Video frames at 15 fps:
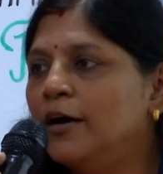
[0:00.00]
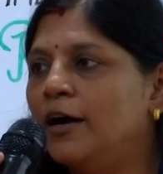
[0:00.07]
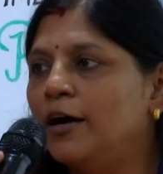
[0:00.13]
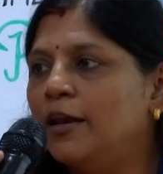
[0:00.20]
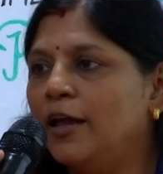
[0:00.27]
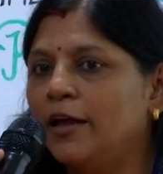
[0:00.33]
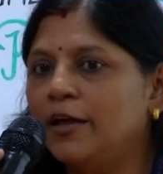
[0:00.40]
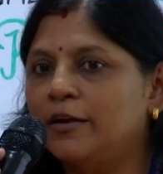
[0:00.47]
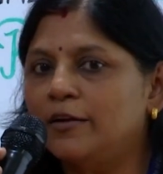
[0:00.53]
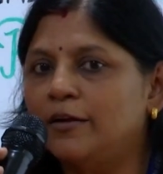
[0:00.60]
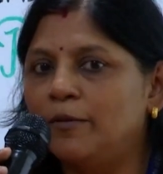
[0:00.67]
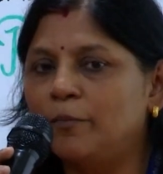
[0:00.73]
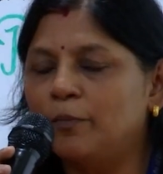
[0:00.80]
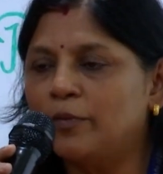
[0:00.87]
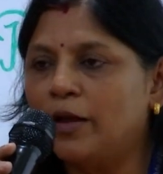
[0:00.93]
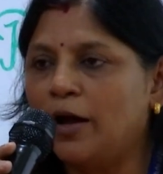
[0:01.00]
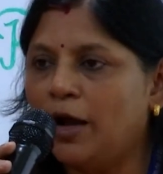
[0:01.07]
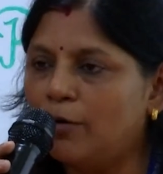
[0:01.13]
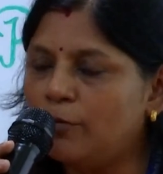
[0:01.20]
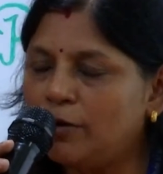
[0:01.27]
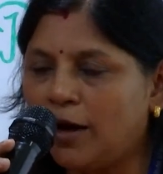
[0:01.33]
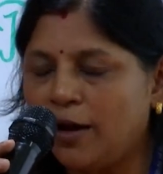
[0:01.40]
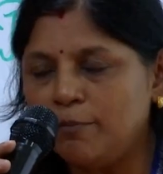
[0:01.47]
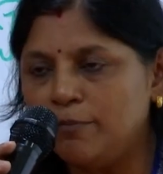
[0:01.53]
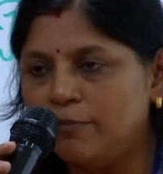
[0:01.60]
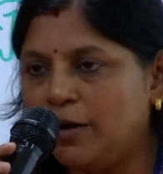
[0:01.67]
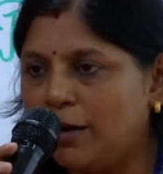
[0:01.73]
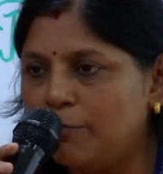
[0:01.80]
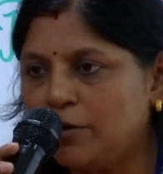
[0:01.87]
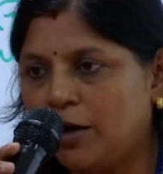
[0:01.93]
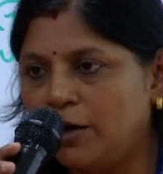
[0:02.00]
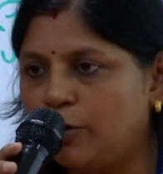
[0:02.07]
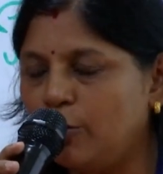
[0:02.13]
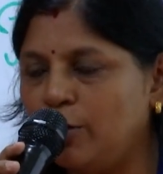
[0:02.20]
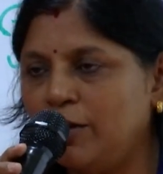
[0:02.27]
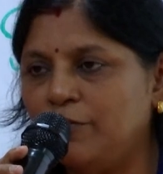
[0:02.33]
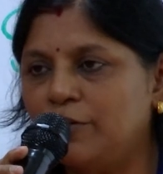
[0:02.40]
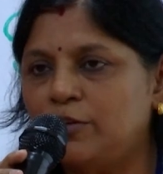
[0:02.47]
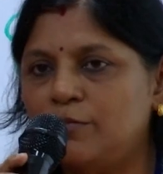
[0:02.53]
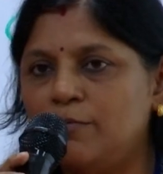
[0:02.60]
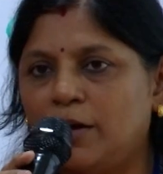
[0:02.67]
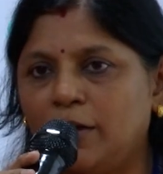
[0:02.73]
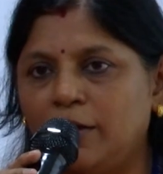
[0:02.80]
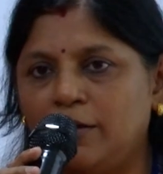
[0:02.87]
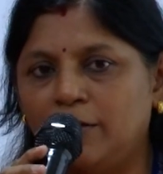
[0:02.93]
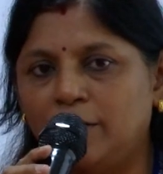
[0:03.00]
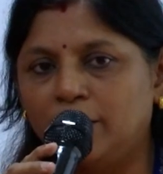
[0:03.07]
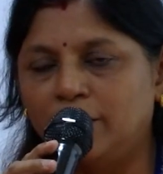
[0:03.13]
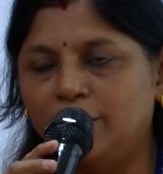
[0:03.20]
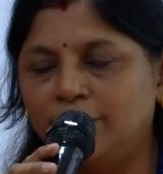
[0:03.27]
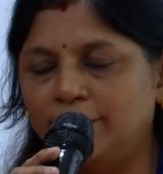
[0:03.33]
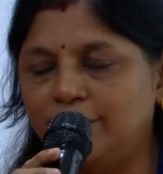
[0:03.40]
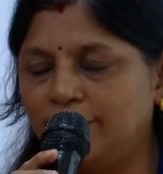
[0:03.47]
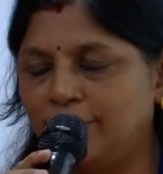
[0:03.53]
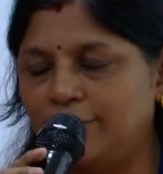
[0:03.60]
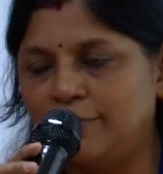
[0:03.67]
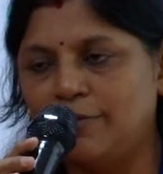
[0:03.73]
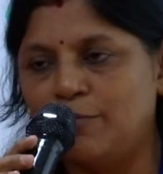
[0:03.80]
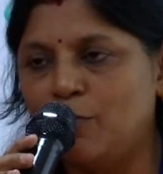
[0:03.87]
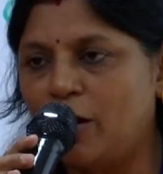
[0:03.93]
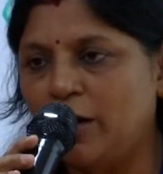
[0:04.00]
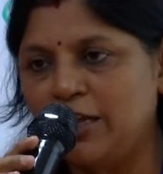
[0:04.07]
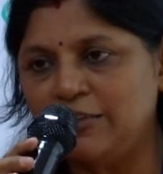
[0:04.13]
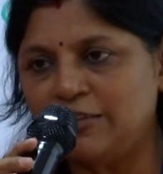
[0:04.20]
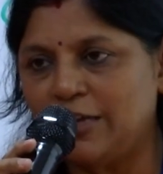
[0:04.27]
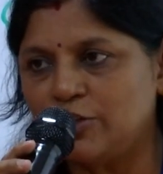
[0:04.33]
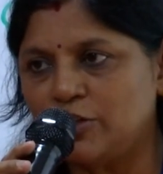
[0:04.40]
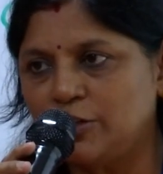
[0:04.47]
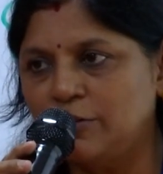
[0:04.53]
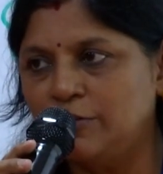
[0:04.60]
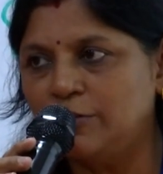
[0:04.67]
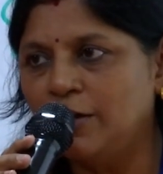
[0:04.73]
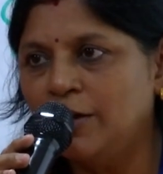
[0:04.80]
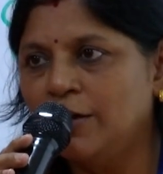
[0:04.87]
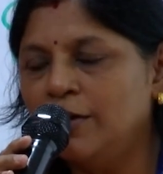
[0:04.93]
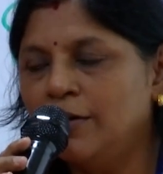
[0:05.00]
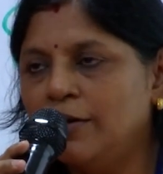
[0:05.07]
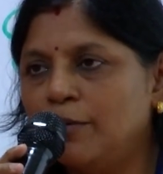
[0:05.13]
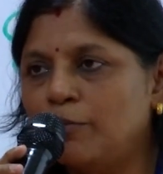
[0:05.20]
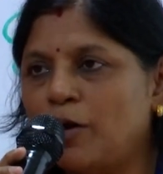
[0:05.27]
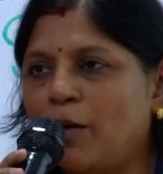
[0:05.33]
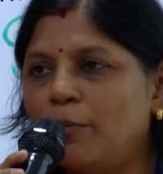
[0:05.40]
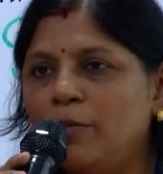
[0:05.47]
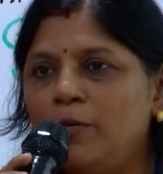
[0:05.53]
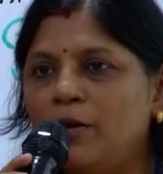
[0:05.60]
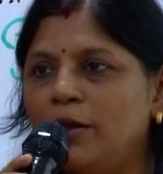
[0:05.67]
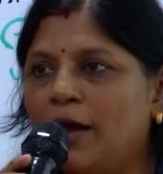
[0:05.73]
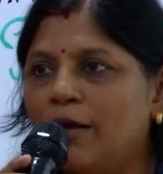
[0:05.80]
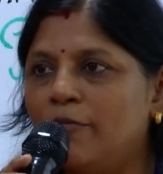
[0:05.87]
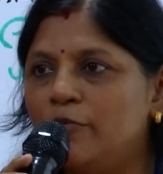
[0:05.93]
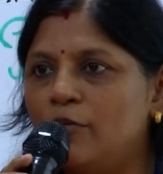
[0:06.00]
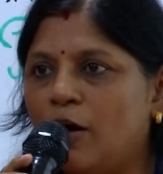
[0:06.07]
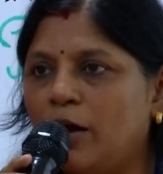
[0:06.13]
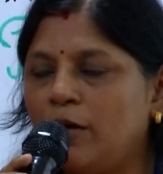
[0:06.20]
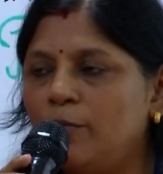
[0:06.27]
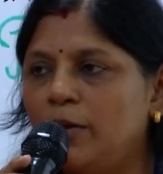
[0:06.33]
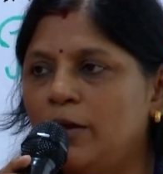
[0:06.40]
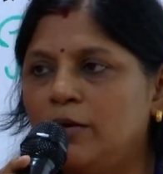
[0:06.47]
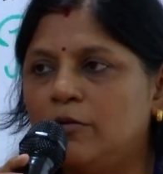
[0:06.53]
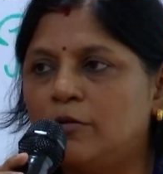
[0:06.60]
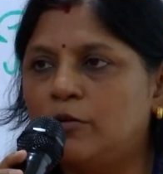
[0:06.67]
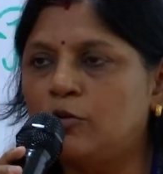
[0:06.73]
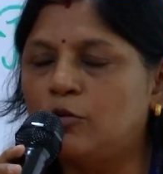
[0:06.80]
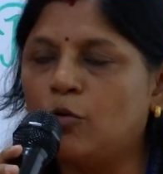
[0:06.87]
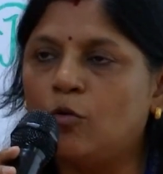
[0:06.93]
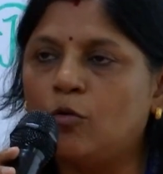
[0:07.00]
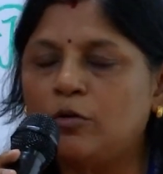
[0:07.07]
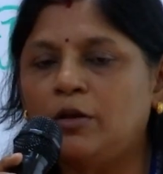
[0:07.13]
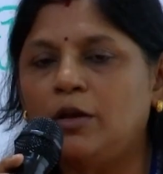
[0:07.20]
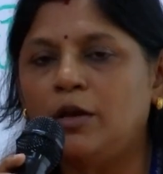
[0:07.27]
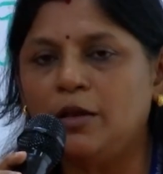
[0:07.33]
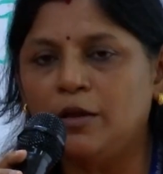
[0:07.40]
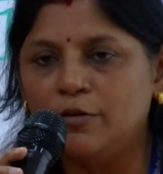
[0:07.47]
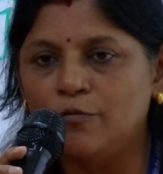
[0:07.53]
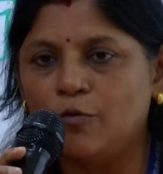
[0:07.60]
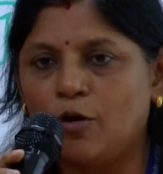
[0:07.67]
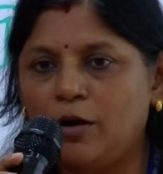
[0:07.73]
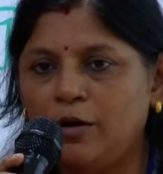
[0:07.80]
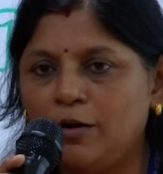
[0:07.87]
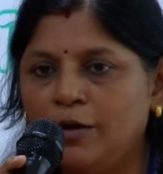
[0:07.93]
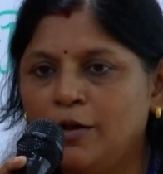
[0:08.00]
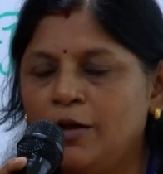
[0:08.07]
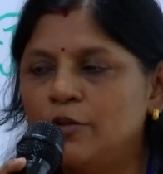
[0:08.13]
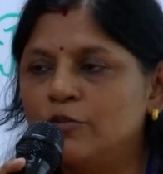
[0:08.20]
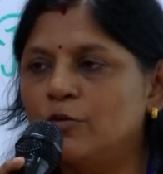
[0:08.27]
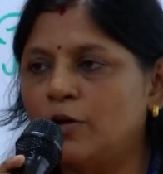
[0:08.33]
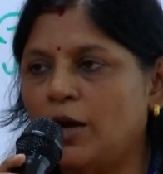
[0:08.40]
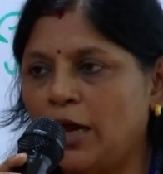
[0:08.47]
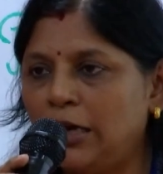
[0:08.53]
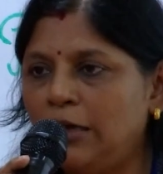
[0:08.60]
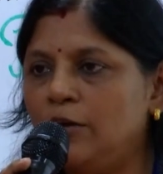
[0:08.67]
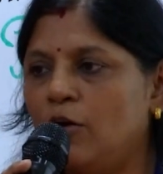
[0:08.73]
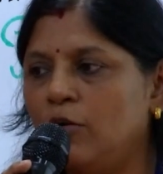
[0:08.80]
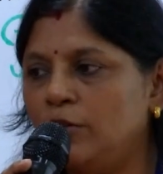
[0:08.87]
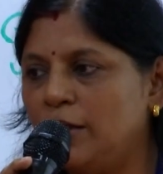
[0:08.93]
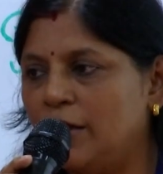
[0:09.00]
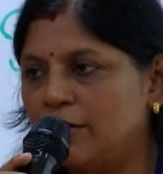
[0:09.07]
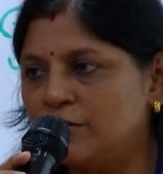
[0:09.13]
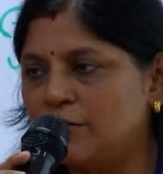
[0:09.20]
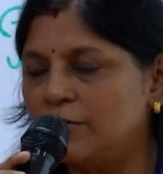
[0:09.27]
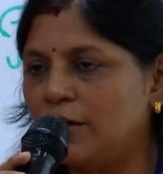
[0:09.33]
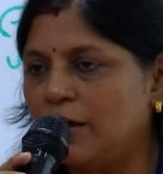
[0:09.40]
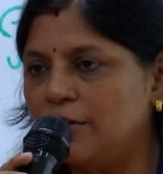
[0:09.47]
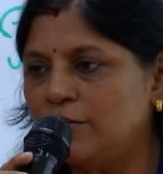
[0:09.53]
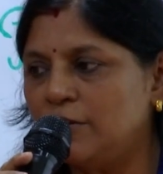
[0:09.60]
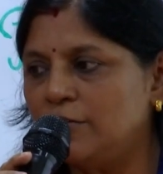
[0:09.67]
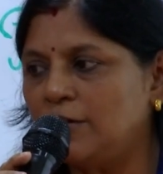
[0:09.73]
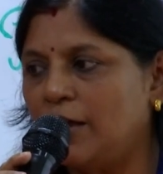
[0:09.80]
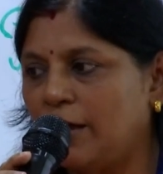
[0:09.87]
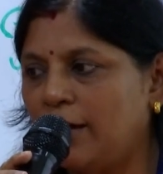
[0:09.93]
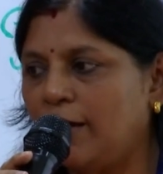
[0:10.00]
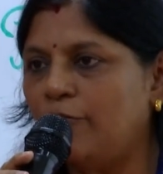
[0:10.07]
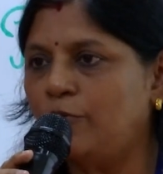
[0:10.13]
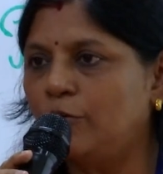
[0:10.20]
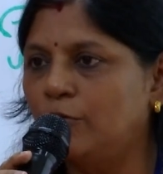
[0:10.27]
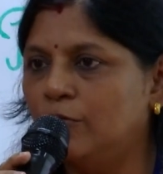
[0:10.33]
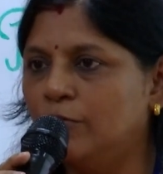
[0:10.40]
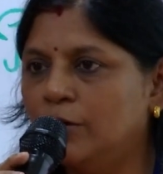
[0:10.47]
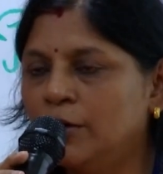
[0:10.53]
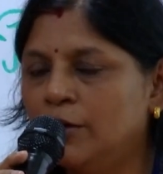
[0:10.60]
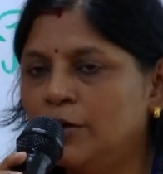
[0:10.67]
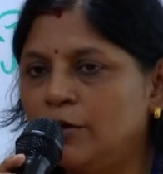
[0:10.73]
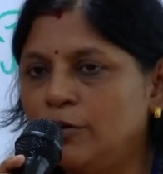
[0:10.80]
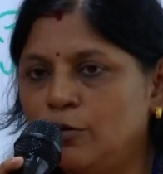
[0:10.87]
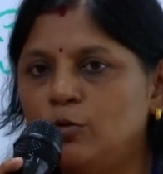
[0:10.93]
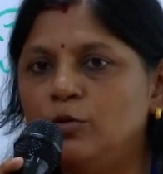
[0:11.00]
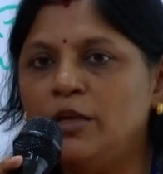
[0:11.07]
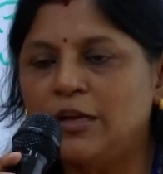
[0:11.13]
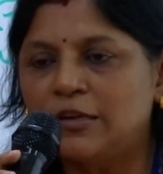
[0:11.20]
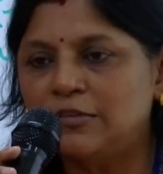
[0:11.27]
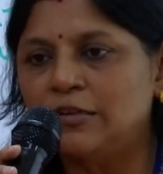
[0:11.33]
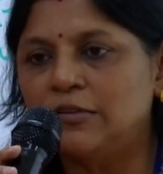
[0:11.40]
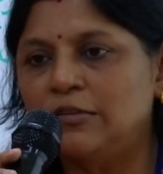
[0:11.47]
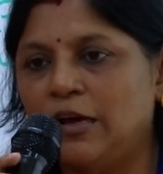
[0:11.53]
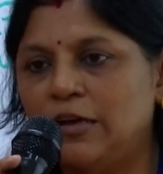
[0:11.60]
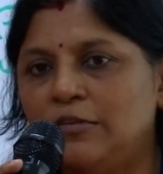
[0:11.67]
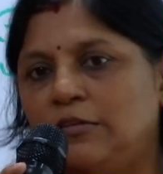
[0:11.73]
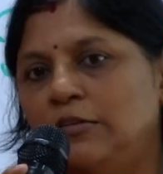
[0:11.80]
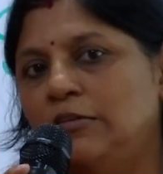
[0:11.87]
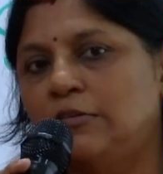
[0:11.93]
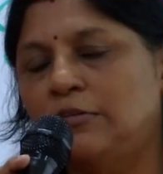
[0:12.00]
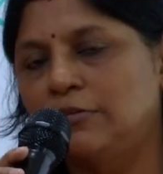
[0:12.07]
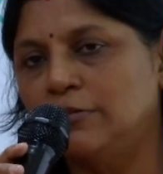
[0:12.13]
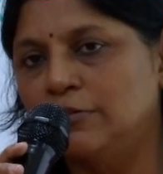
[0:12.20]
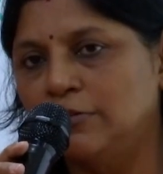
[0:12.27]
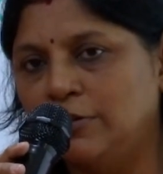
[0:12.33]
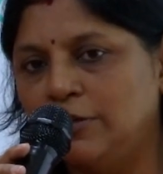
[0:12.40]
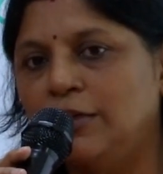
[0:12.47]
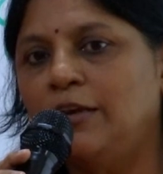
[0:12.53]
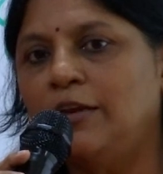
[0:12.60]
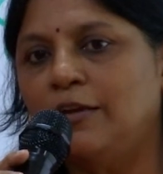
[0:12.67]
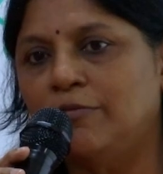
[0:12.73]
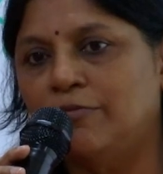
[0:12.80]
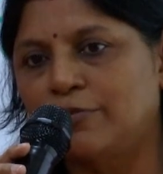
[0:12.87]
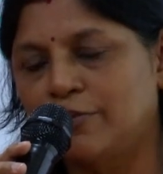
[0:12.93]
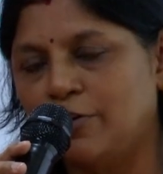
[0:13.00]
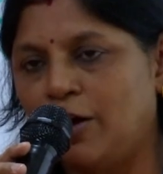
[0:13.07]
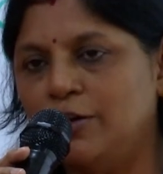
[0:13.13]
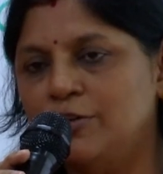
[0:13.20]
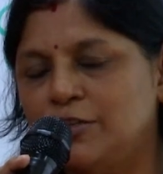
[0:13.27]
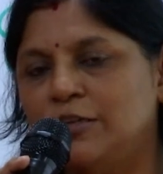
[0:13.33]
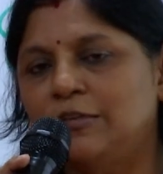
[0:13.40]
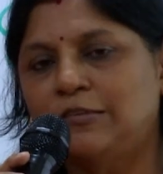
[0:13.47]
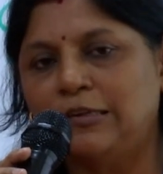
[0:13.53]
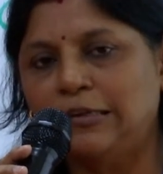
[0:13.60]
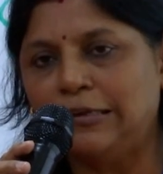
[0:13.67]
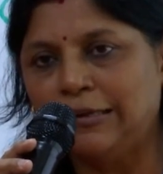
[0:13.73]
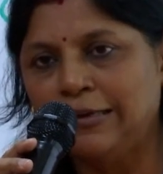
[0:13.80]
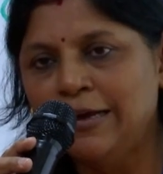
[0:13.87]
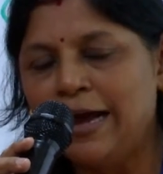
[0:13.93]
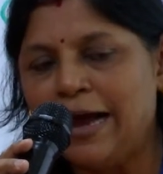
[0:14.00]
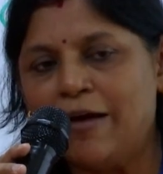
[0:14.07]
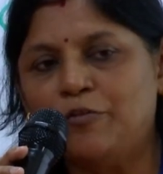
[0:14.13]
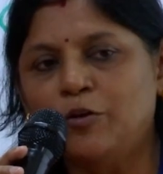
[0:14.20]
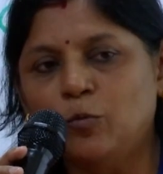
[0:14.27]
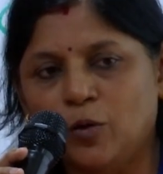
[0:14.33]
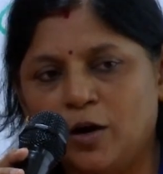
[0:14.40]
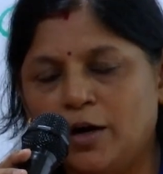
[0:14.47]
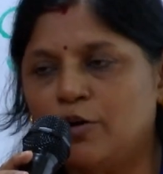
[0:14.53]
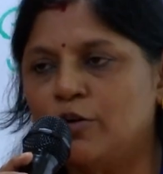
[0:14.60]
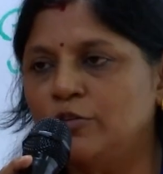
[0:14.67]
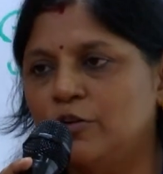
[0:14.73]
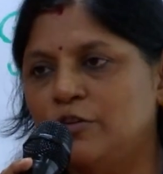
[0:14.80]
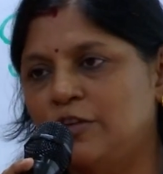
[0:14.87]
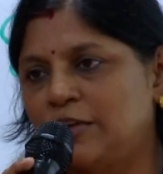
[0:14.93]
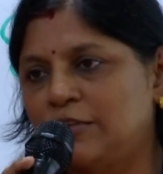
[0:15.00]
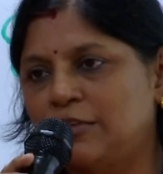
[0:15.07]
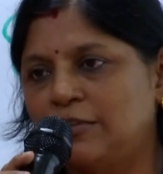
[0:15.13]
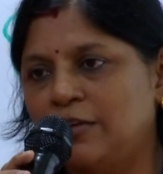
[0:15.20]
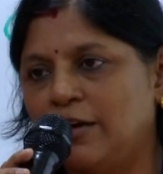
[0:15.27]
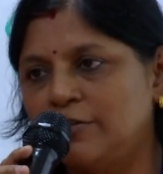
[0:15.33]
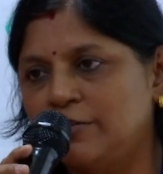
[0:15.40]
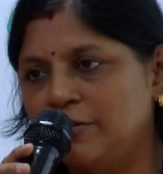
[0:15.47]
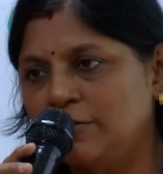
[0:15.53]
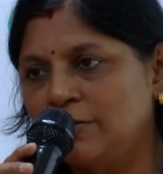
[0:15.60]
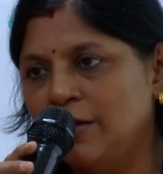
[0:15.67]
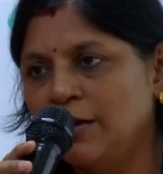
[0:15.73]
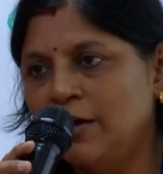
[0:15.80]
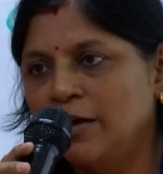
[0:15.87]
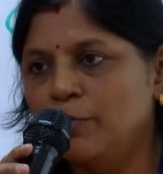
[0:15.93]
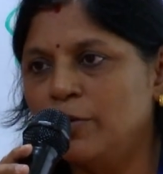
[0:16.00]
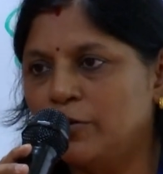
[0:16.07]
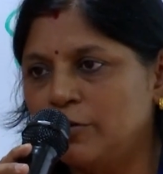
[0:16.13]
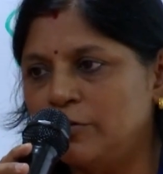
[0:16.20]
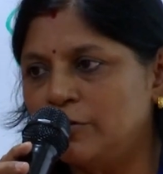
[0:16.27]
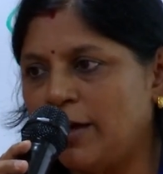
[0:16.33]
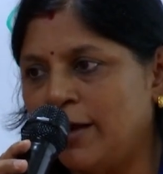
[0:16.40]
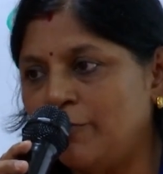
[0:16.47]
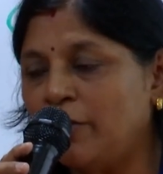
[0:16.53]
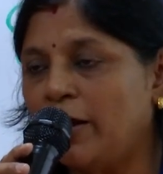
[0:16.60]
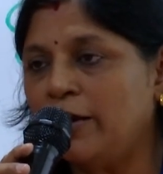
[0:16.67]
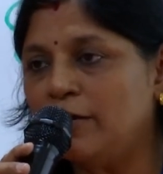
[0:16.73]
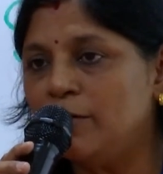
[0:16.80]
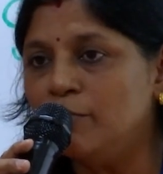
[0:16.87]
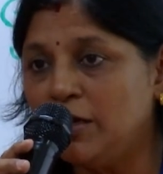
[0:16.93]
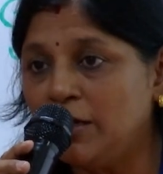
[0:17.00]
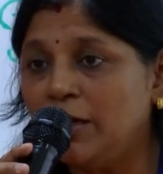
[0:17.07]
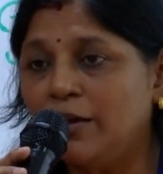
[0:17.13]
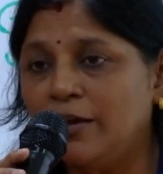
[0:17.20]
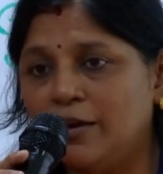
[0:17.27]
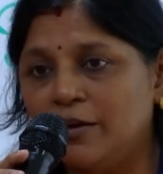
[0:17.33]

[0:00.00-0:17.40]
I'm continuing with my morning sessions. Probably I have not been totally involved. So right now the exercises, I have to do the exercises really consciously. I have to work on those exercises because I find a meaning